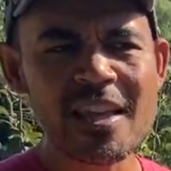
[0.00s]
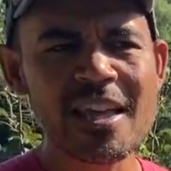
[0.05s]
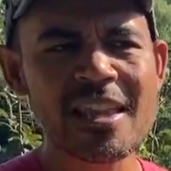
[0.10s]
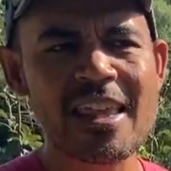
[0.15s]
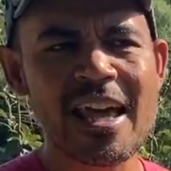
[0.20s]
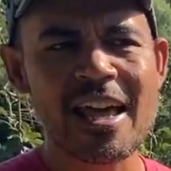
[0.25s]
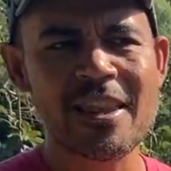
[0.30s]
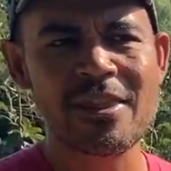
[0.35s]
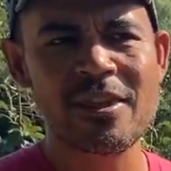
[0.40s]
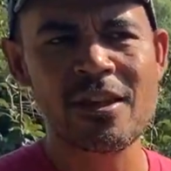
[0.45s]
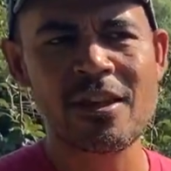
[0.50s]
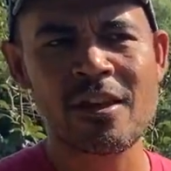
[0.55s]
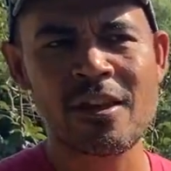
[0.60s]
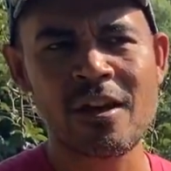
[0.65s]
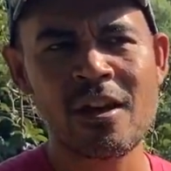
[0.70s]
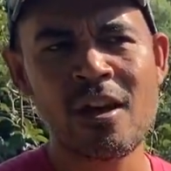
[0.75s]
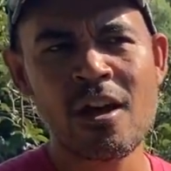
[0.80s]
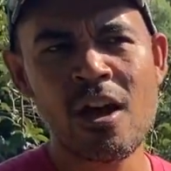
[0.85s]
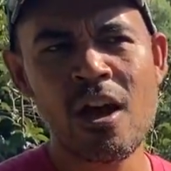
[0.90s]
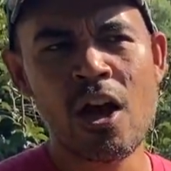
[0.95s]
that the
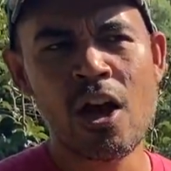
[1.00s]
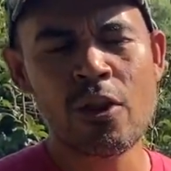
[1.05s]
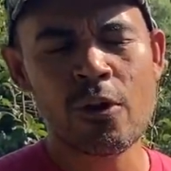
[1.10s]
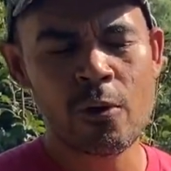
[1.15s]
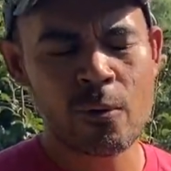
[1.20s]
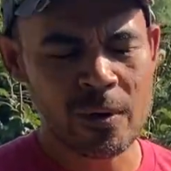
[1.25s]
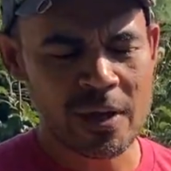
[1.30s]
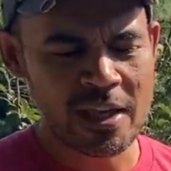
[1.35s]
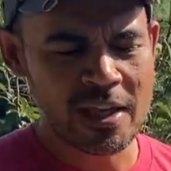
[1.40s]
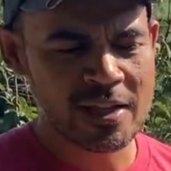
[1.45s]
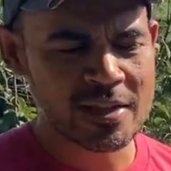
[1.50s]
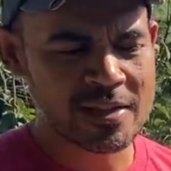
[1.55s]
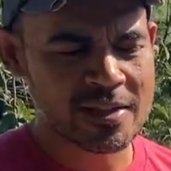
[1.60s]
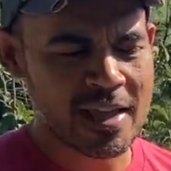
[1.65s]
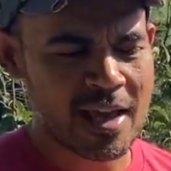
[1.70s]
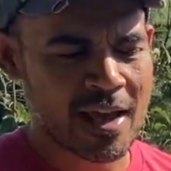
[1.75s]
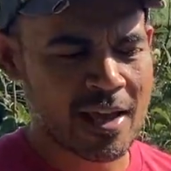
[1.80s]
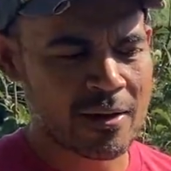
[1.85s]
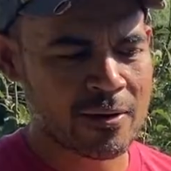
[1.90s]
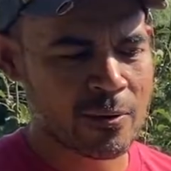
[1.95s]
weeds
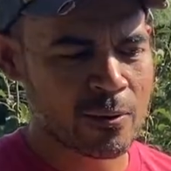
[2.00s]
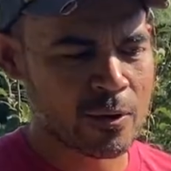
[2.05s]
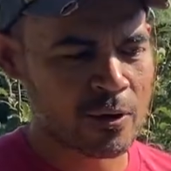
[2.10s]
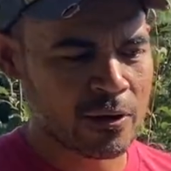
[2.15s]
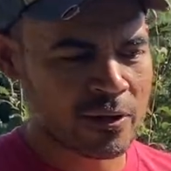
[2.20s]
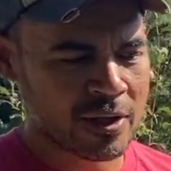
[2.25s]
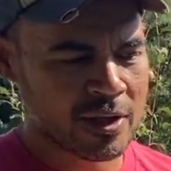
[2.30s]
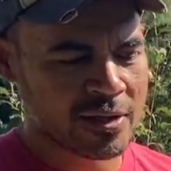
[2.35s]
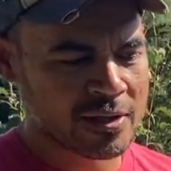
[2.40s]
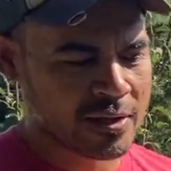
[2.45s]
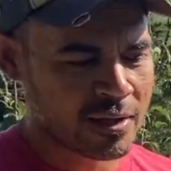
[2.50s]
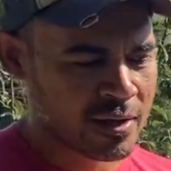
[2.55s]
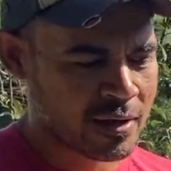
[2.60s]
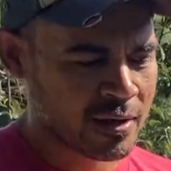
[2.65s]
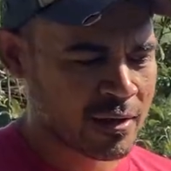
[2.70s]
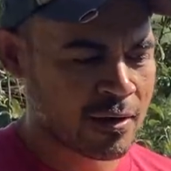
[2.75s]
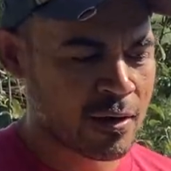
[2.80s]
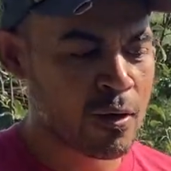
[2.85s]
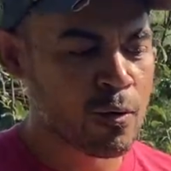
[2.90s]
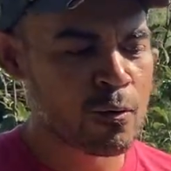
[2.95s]
that we're looking to
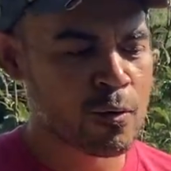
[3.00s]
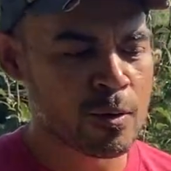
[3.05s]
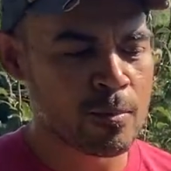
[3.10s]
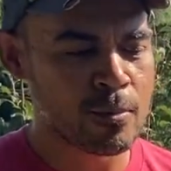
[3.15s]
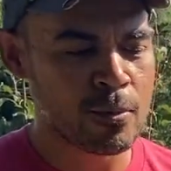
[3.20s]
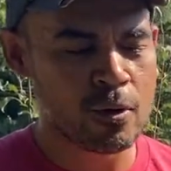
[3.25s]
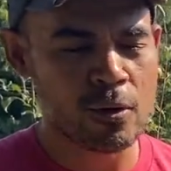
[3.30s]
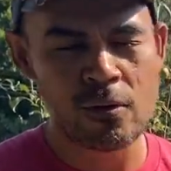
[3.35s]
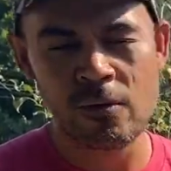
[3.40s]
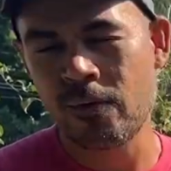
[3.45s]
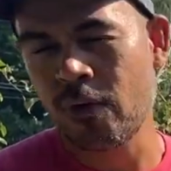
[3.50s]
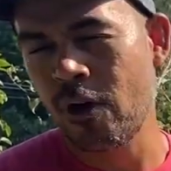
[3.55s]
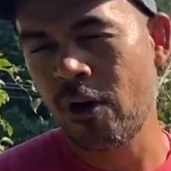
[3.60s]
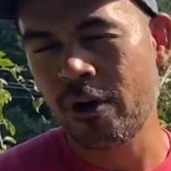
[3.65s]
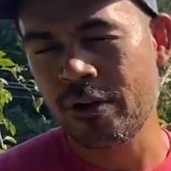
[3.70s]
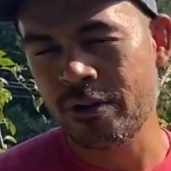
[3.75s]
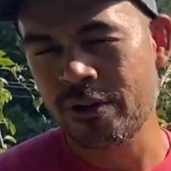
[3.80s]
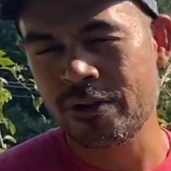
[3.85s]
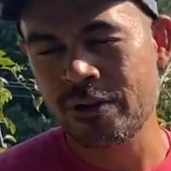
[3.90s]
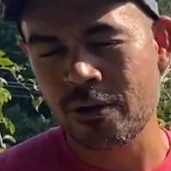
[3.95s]
remove
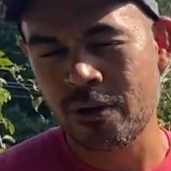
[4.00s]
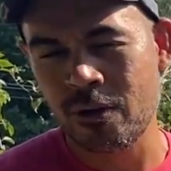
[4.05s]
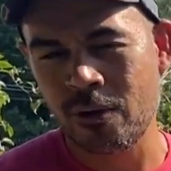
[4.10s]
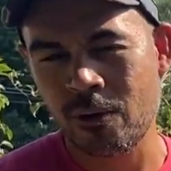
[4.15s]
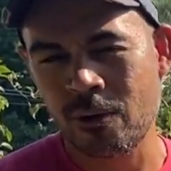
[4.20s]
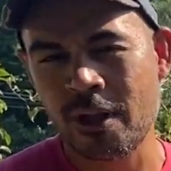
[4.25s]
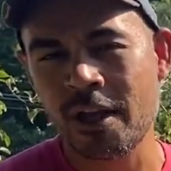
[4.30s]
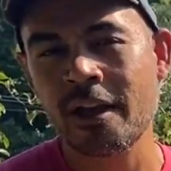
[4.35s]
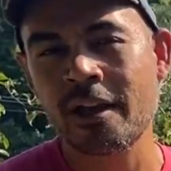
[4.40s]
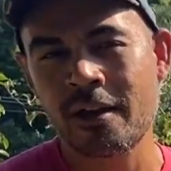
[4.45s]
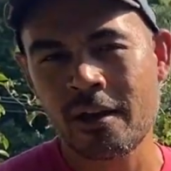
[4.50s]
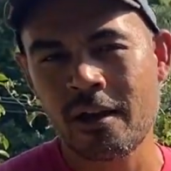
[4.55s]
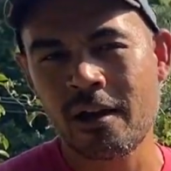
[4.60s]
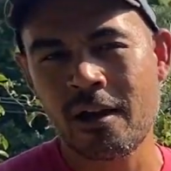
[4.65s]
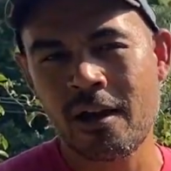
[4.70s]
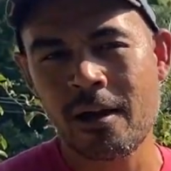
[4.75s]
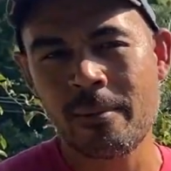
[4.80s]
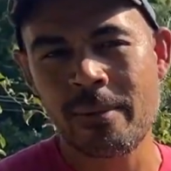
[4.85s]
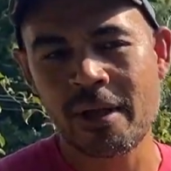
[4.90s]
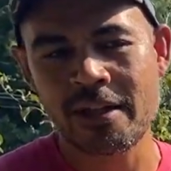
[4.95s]
aren't so
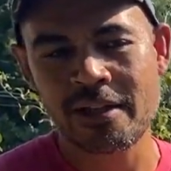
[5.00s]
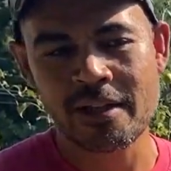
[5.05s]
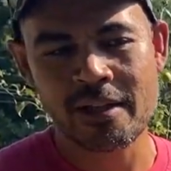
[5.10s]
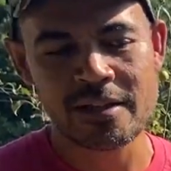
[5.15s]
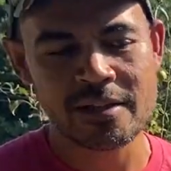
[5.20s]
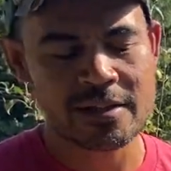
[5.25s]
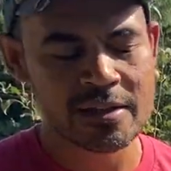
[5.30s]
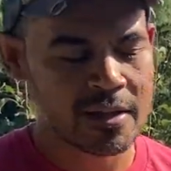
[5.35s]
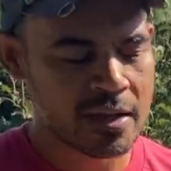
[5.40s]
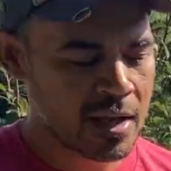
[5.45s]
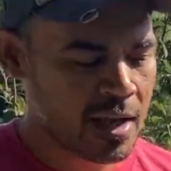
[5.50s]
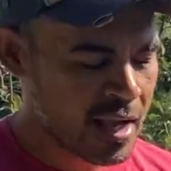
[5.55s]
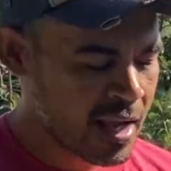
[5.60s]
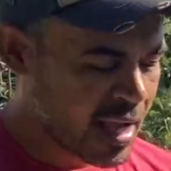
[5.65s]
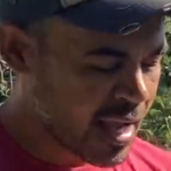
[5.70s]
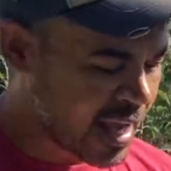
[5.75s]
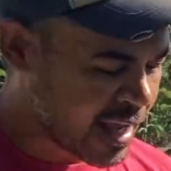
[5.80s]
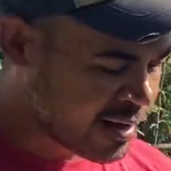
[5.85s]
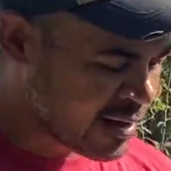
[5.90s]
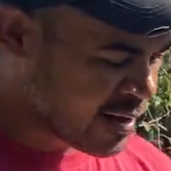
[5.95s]
abundant.
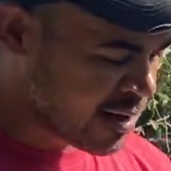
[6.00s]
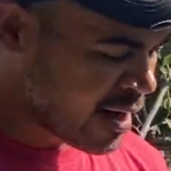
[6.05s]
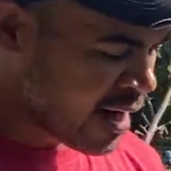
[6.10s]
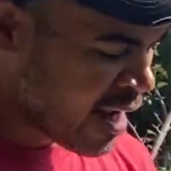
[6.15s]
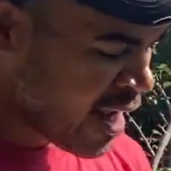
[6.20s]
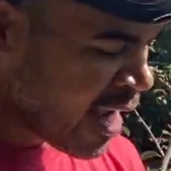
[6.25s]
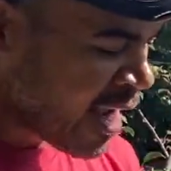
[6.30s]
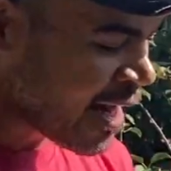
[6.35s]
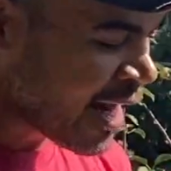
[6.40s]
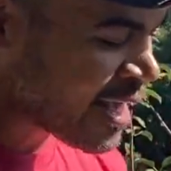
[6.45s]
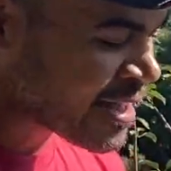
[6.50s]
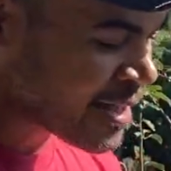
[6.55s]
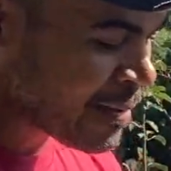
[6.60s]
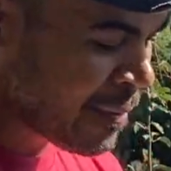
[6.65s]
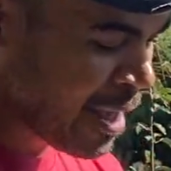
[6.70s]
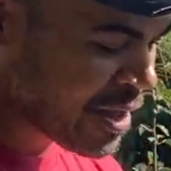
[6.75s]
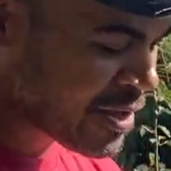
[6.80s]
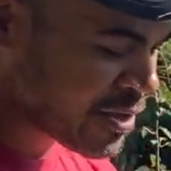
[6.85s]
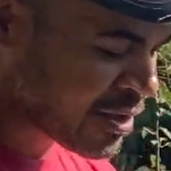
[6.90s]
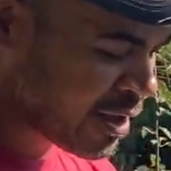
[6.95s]
And as I
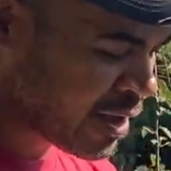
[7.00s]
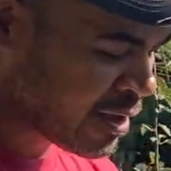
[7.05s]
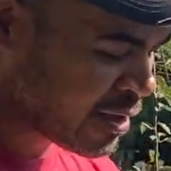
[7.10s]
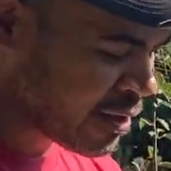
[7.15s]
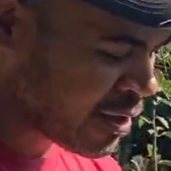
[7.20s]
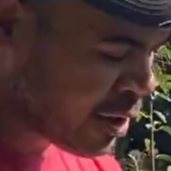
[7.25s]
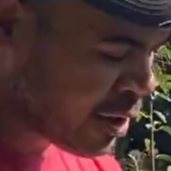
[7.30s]
mentioned,